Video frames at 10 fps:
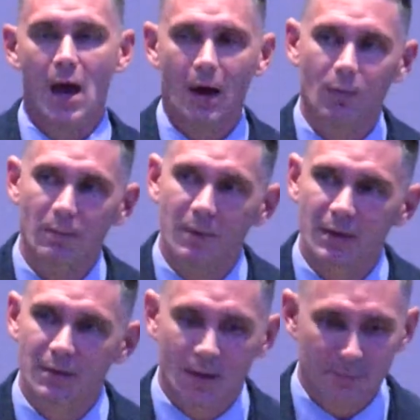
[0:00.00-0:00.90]
And we
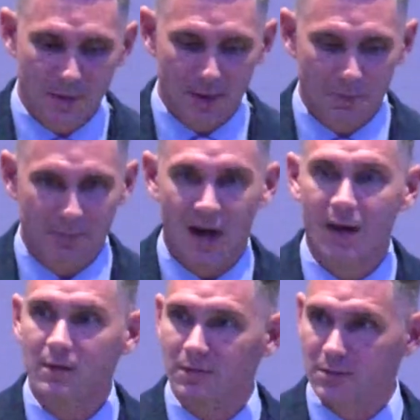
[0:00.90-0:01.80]
picked up the
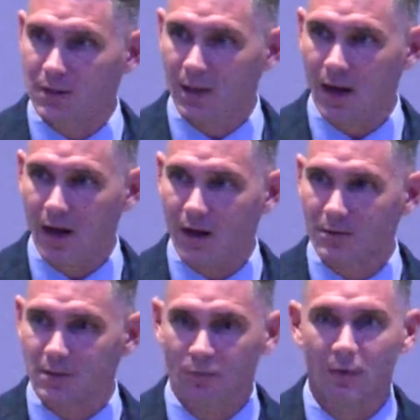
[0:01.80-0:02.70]
binders in the
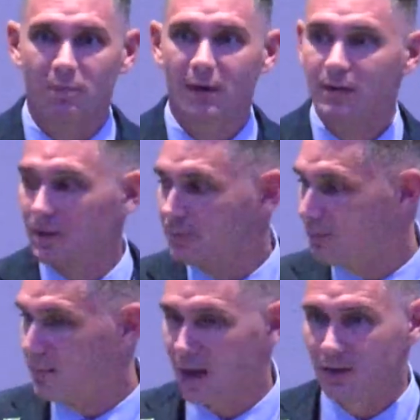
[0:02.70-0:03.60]
house, and we picked up the
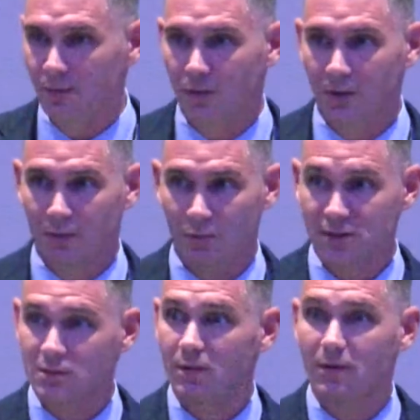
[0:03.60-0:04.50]
manual, and we
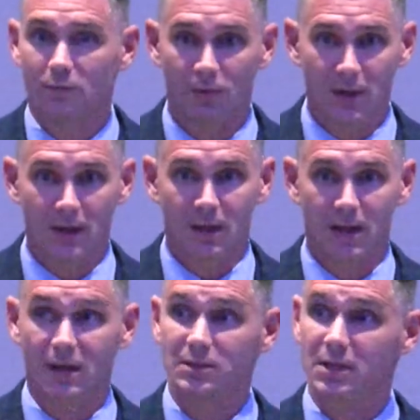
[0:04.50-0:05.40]
started reading
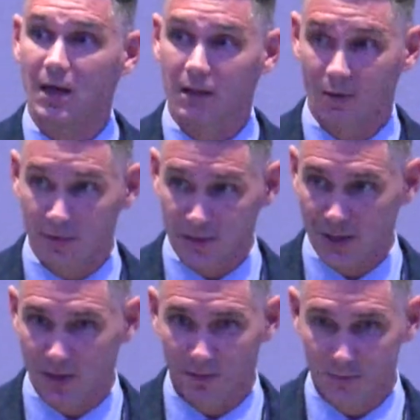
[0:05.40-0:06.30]
and educating
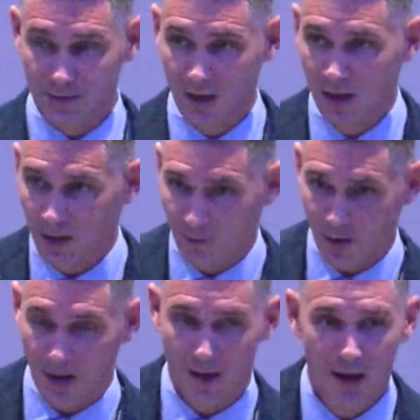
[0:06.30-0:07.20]
ourselves,
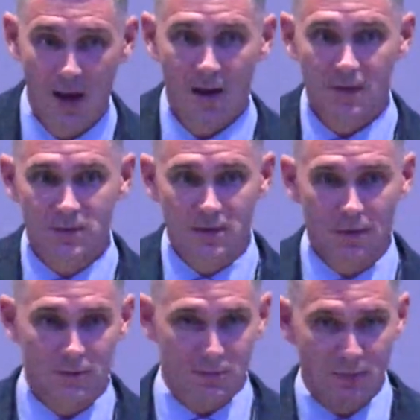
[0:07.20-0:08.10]
right? So
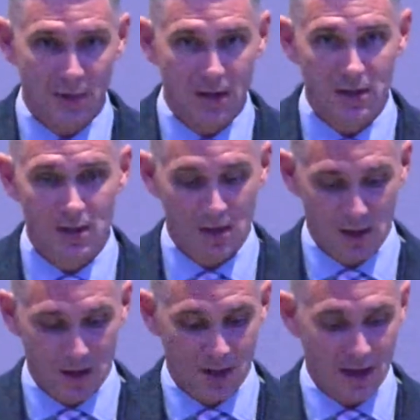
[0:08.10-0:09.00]
there was me,
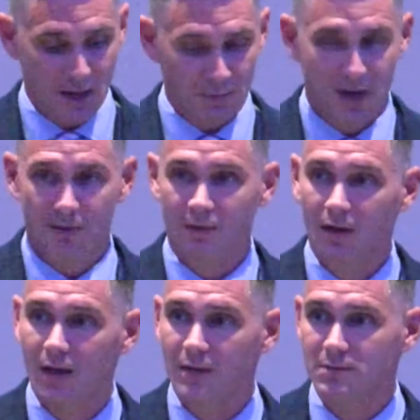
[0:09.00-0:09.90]
a guy named Kevin
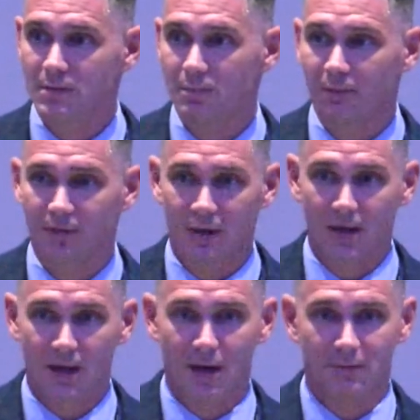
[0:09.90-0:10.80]
Klaus that moved in a
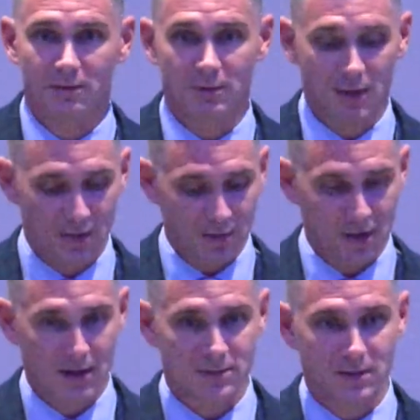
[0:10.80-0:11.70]
day after me, another
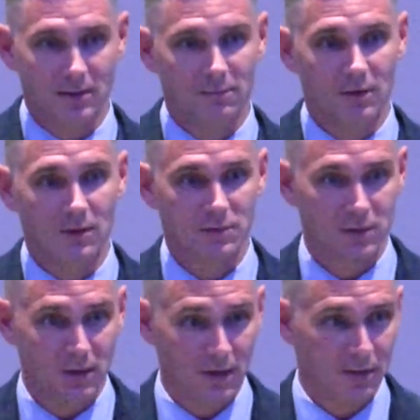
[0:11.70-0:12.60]
guy, Steve Rose,
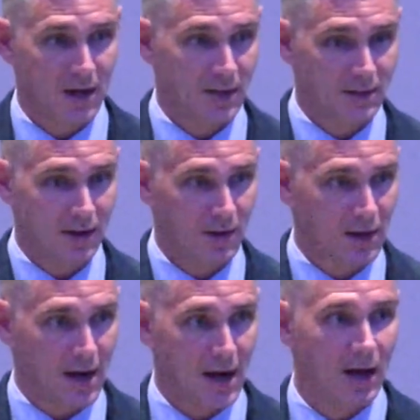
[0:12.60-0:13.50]
and another guy,
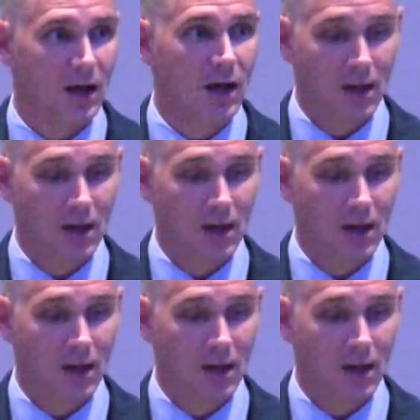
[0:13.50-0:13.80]
Derek Guy.